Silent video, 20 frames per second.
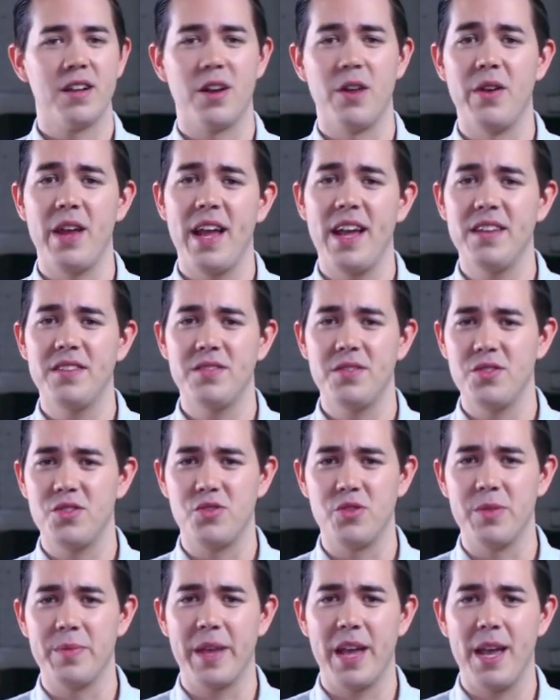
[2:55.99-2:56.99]
Go to
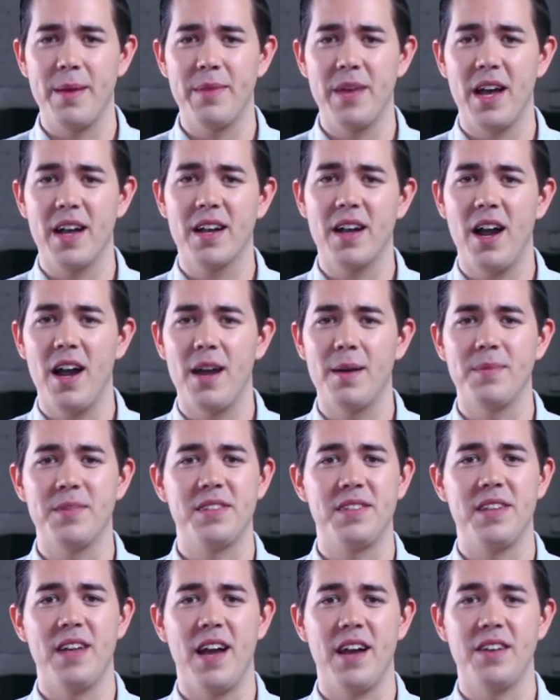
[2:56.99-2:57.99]
Asus Dream Game dot com
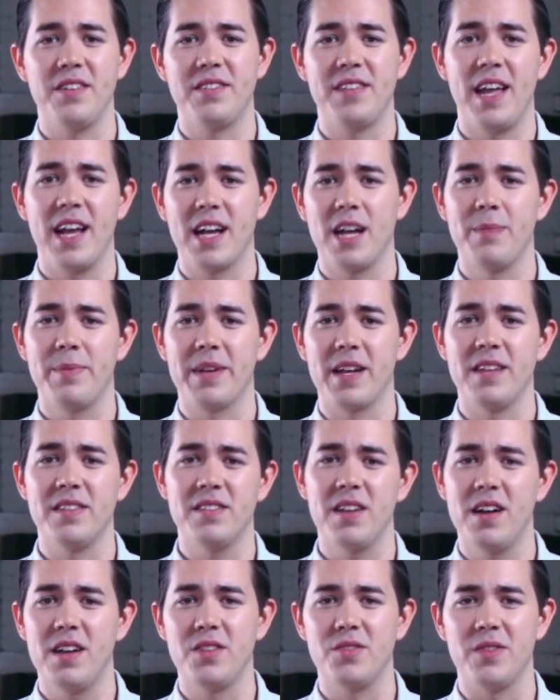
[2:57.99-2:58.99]
to see how you stack up
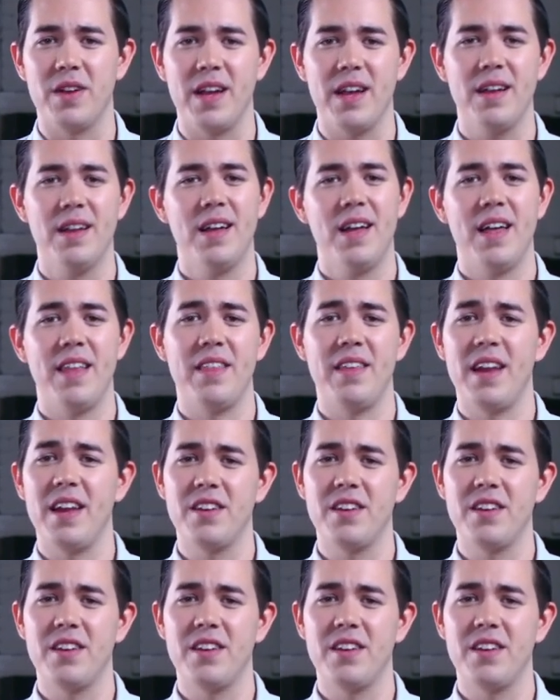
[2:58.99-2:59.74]
against Andre, and then